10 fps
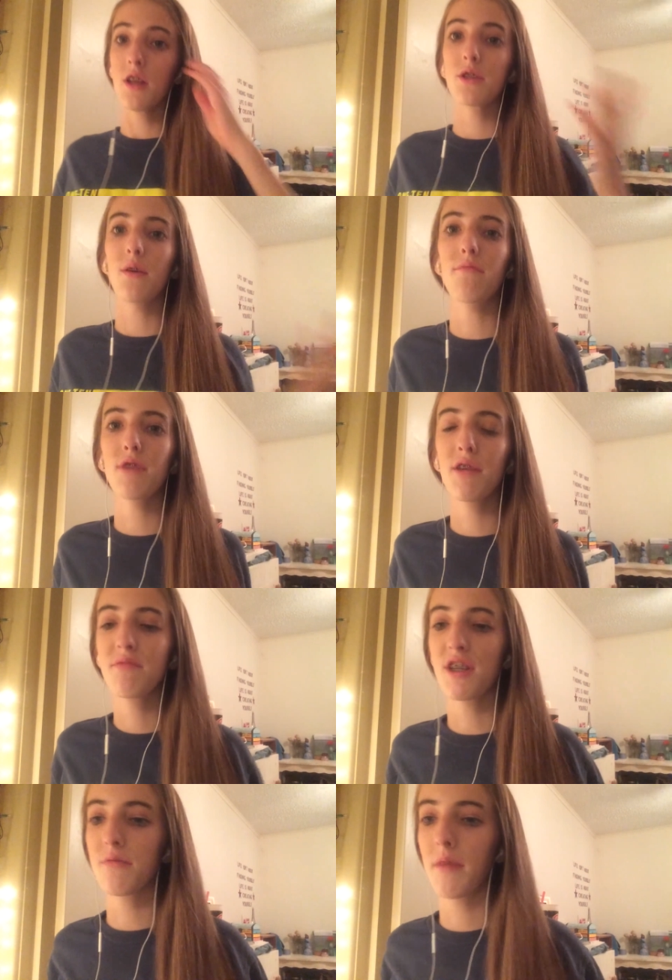so after I
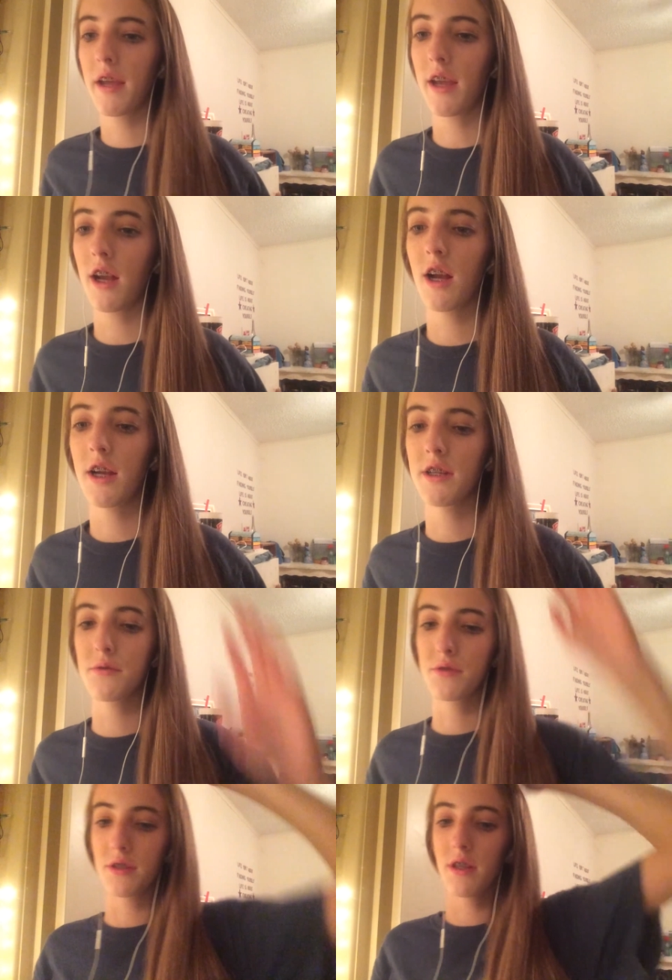brush my hair, I
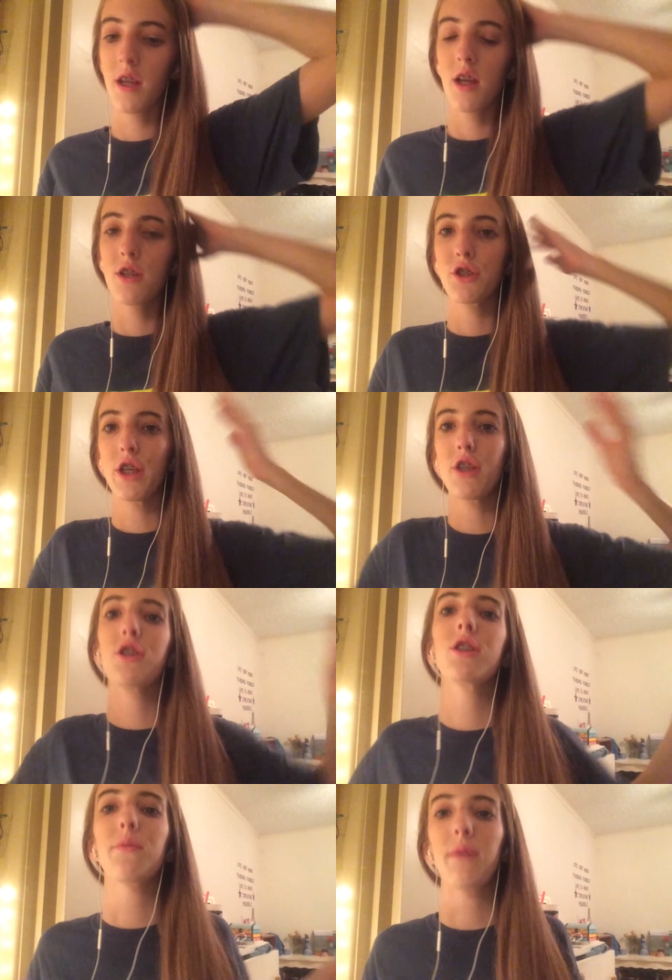usually change
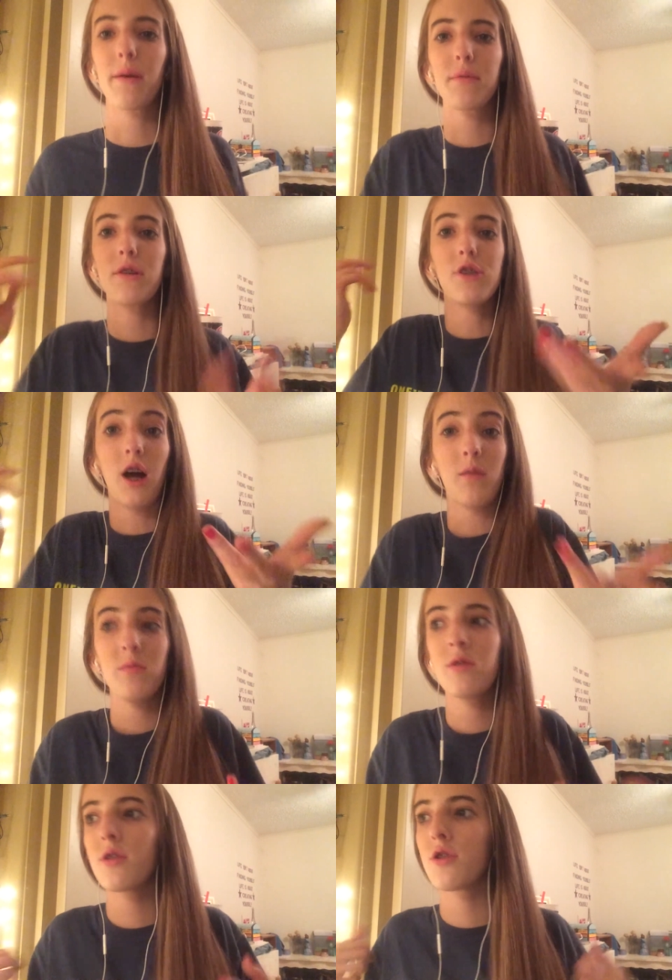into my
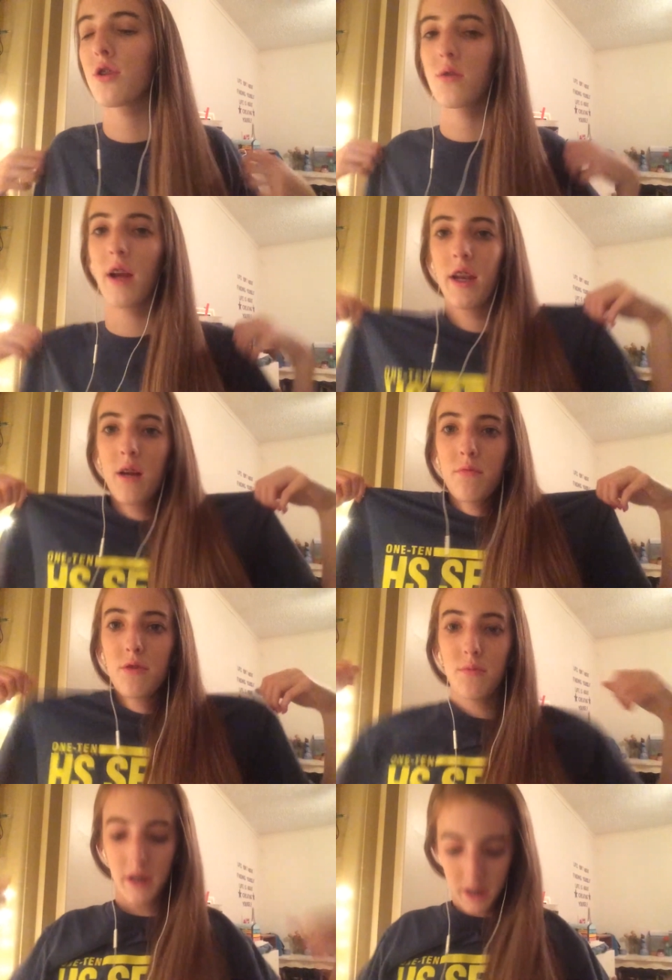pajamas. So right now I'm
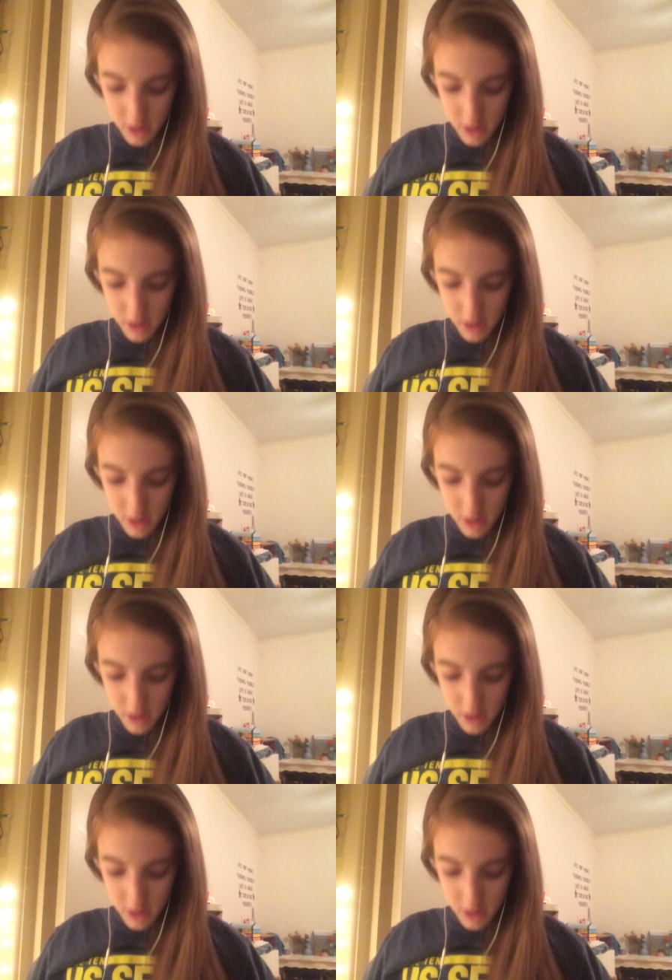just wearing a